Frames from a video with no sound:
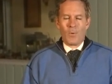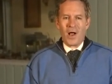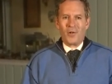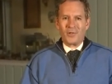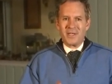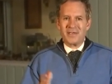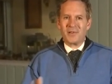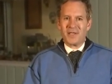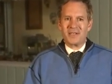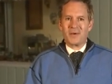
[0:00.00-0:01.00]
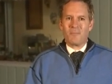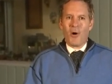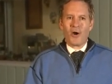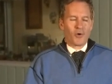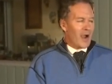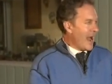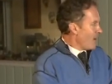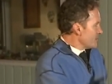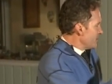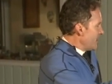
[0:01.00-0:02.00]
Well, Linda Linden bought her
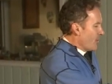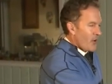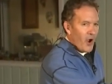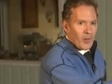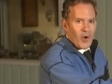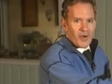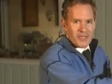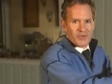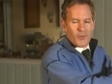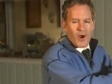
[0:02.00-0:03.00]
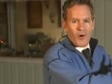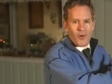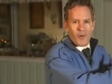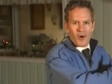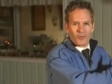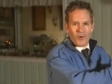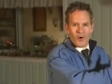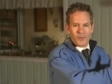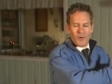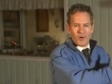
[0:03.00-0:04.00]
house here along Issaquah Hobart
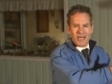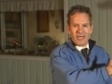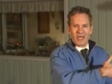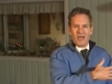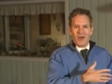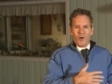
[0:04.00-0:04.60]
Road, Monique,